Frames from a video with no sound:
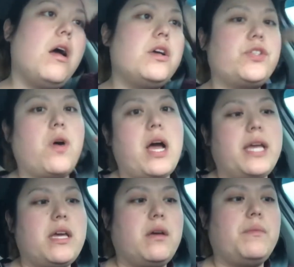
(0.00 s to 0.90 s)
So I
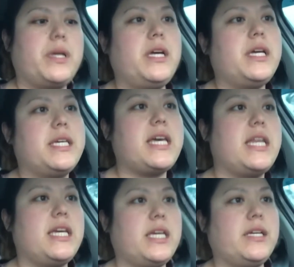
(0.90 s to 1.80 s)
am
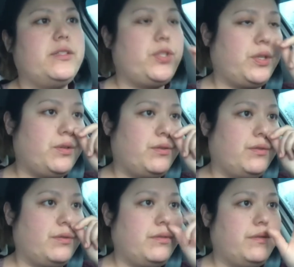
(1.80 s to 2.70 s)
getting
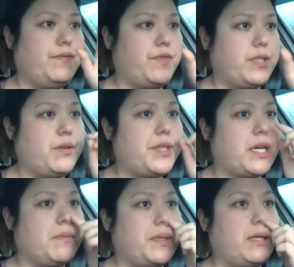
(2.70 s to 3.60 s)
to physical
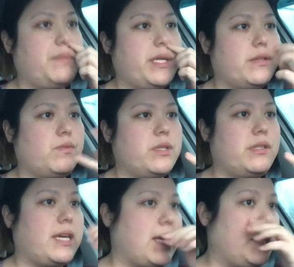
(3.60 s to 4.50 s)
therapy because once
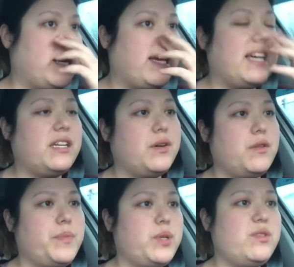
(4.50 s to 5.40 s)
again I had to go to
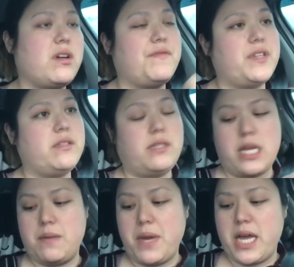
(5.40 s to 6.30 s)
the post office,
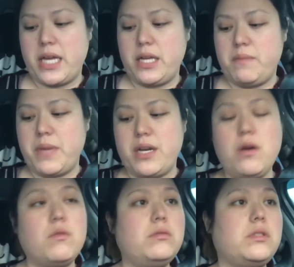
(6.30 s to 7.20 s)
and my note